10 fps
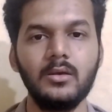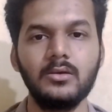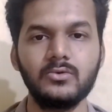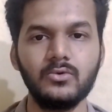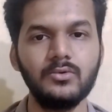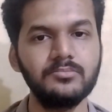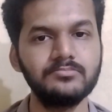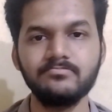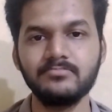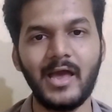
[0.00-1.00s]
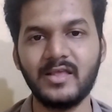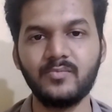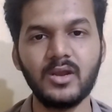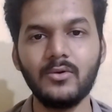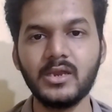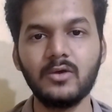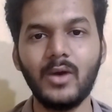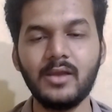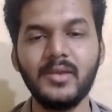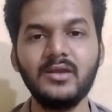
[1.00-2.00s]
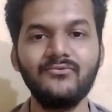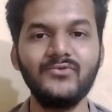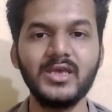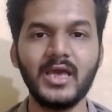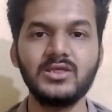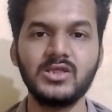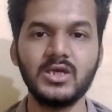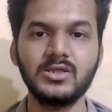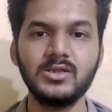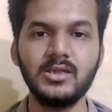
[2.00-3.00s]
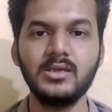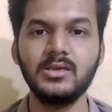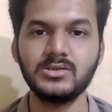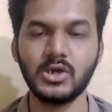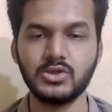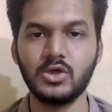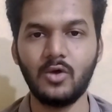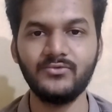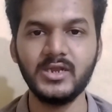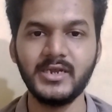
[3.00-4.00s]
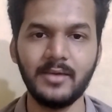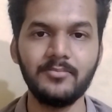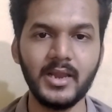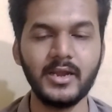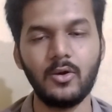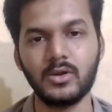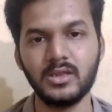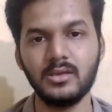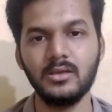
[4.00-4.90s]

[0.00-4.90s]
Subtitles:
So as per our requirement, we can change the structure of the template or the